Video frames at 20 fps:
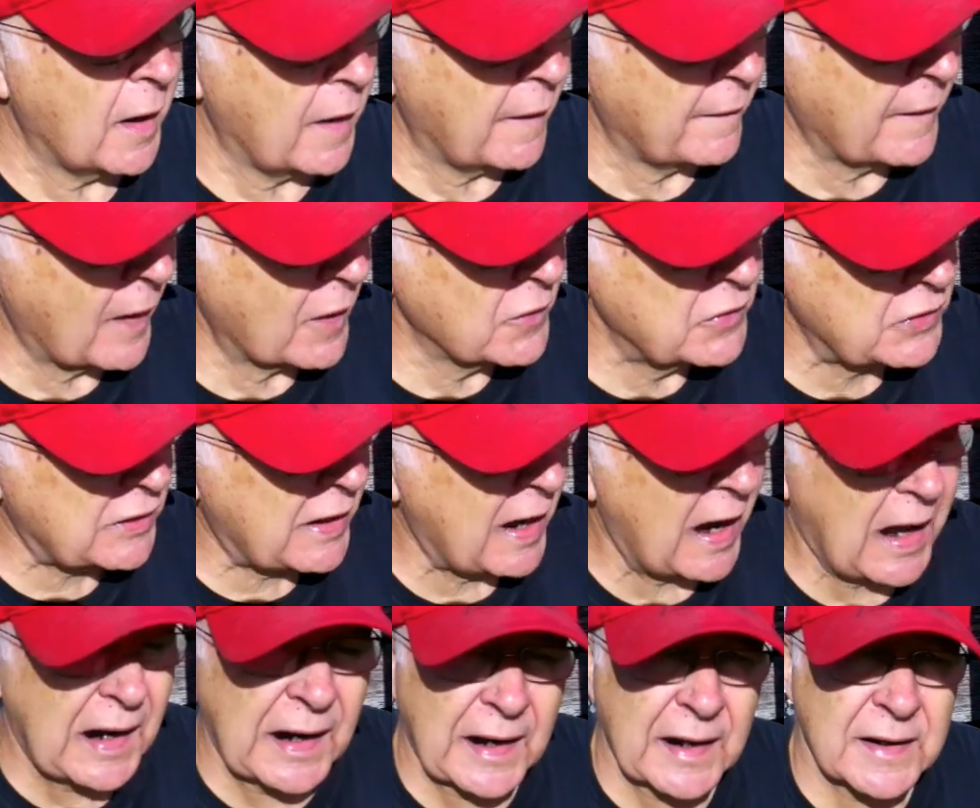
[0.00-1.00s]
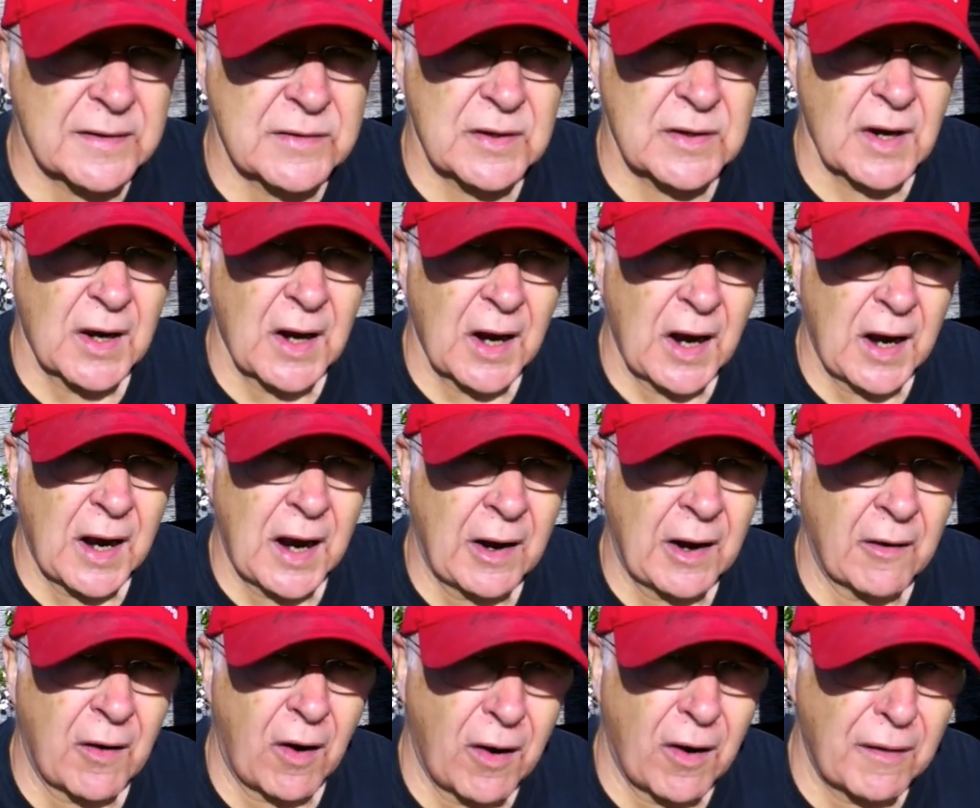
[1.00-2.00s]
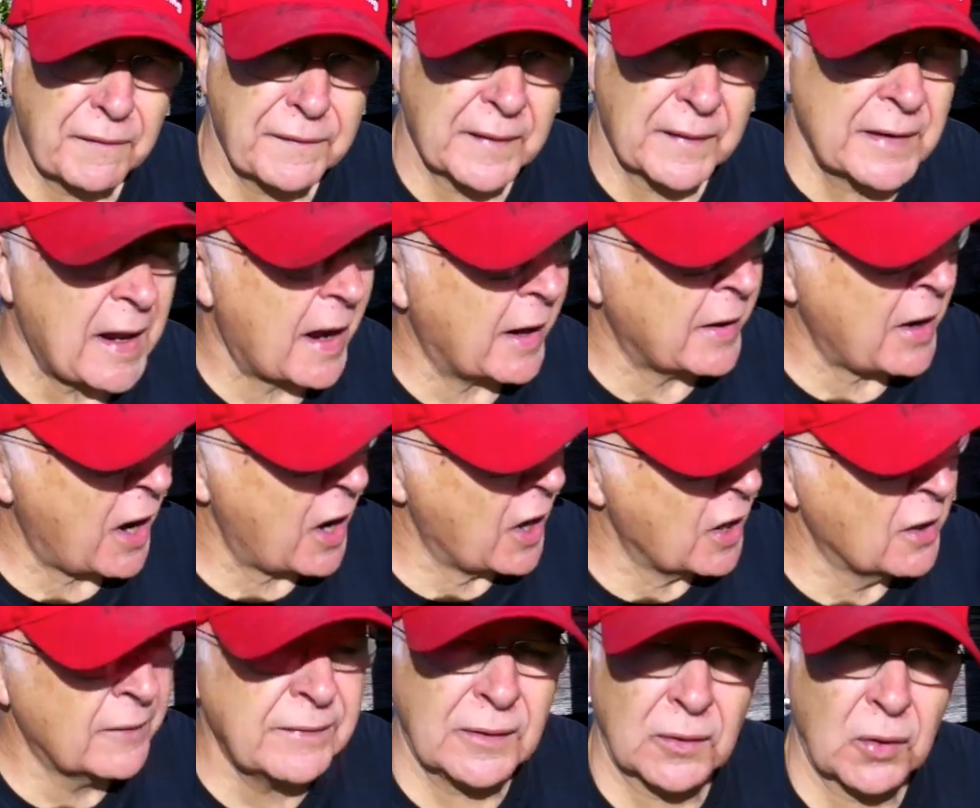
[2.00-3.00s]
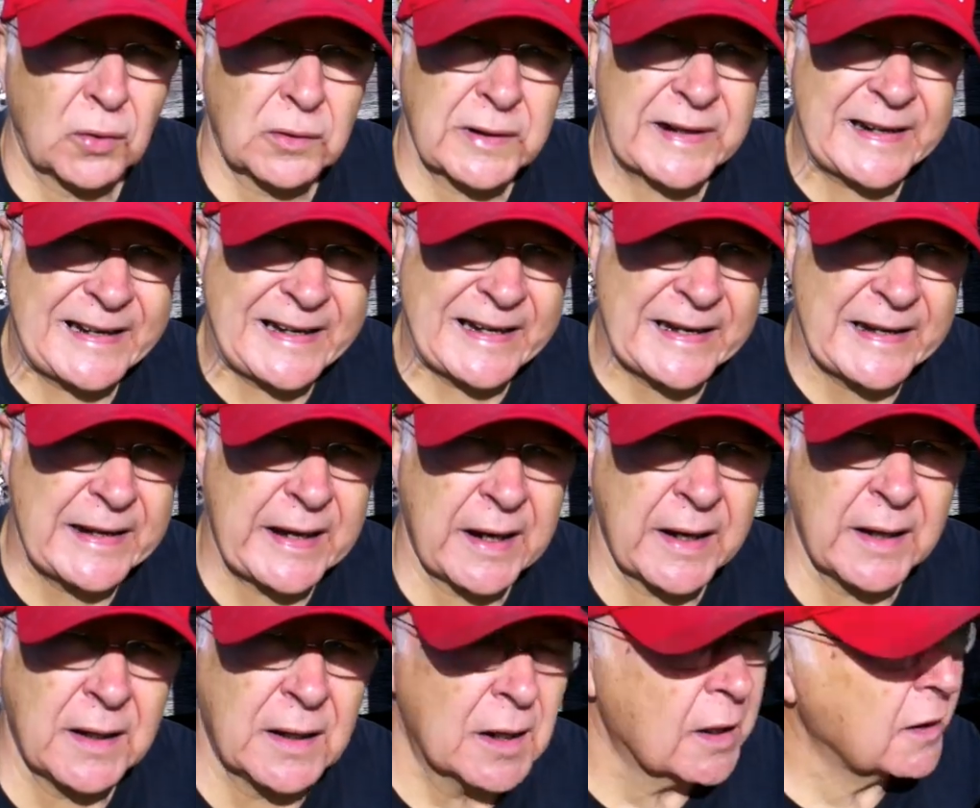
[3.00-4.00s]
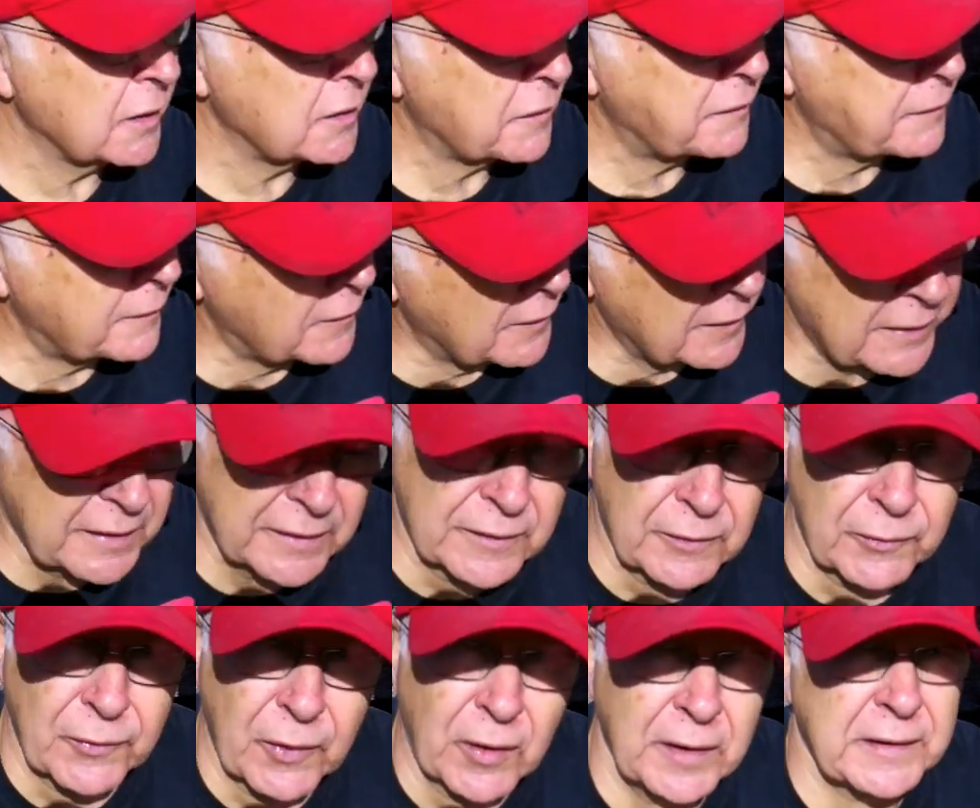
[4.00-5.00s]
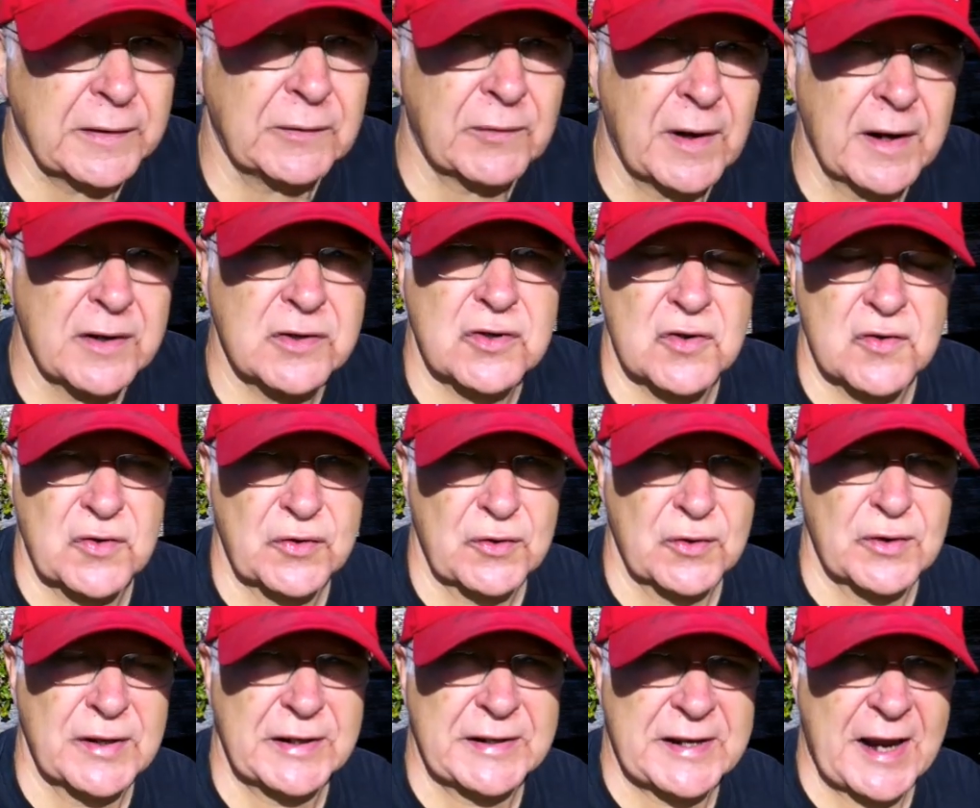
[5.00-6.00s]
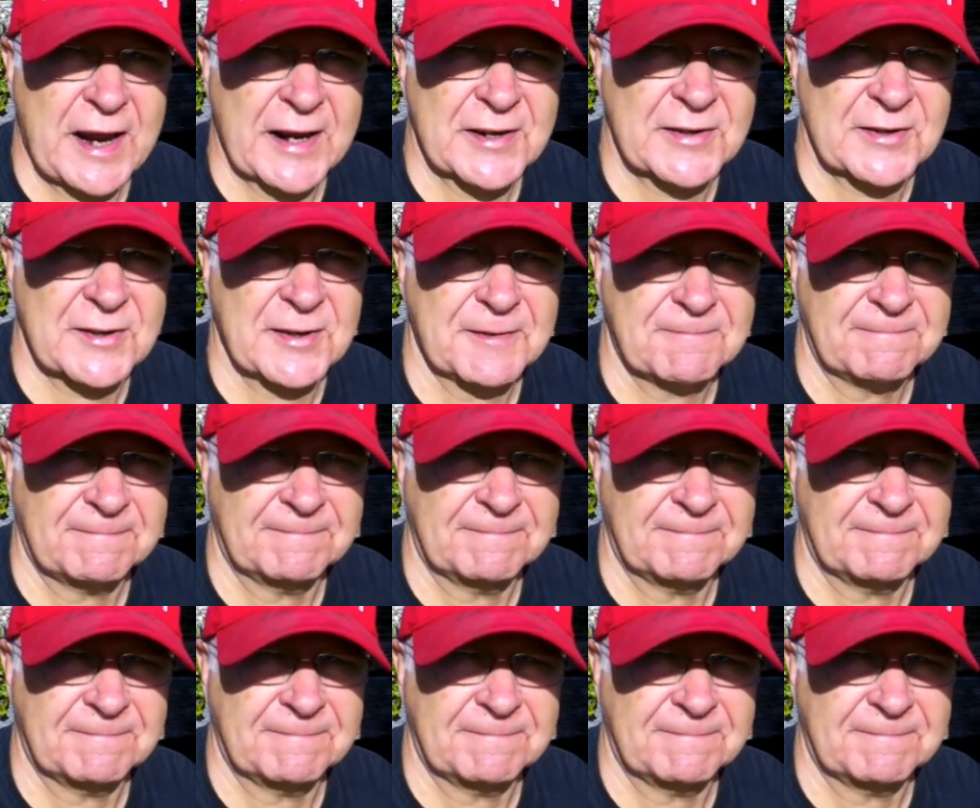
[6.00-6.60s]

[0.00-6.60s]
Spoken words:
And those colours are often an overlooked key to finding the right direction through the test.